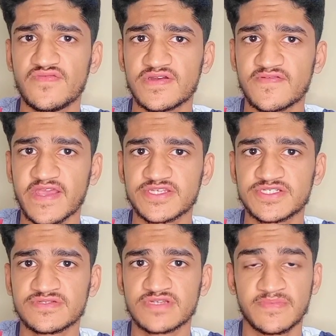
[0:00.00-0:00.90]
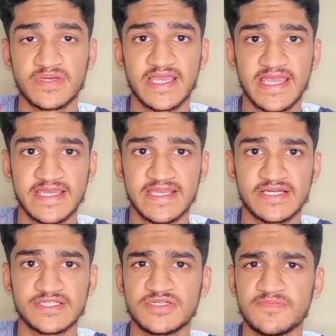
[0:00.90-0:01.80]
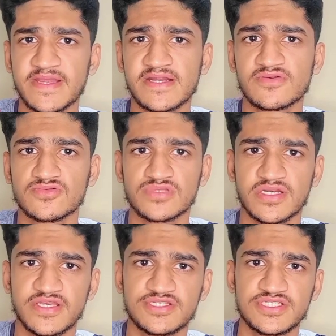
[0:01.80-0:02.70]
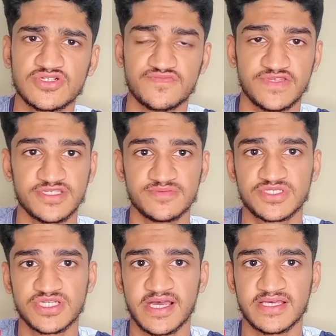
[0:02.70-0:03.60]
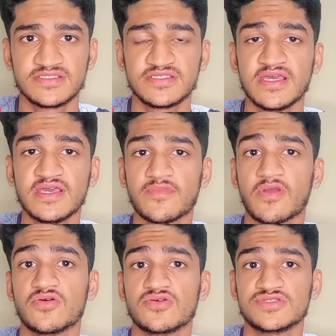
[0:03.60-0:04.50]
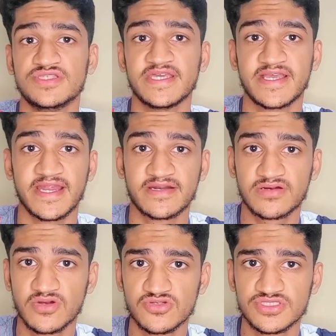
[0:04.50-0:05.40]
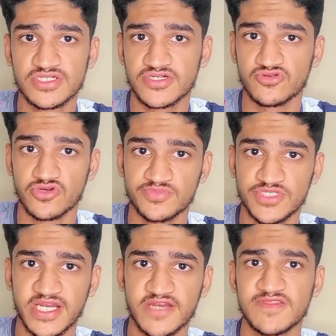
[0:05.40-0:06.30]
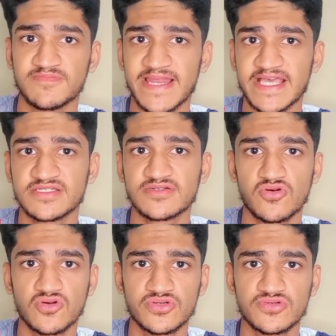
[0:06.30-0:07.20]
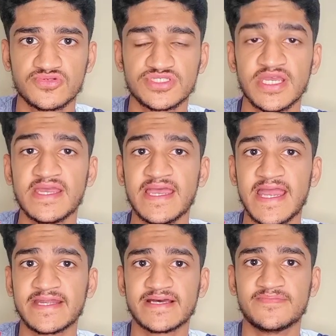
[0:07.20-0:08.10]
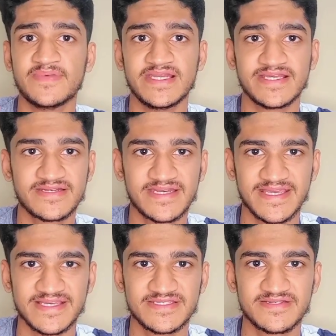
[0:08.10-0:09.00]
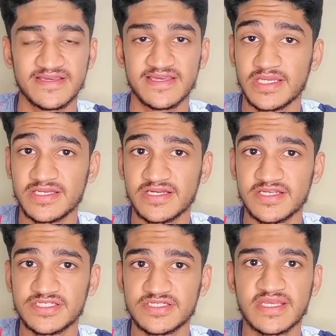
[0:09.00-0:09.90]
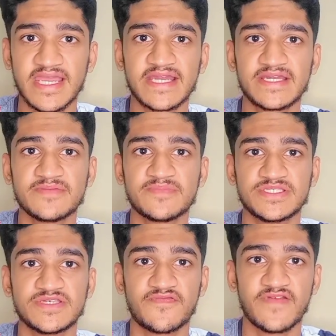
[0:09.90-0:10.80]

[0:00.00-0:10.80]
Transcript: of attraction among ants depends on the nature of the substance, cause they get closer to objects with pleasant odors and appealing taste. In addition, catnip is a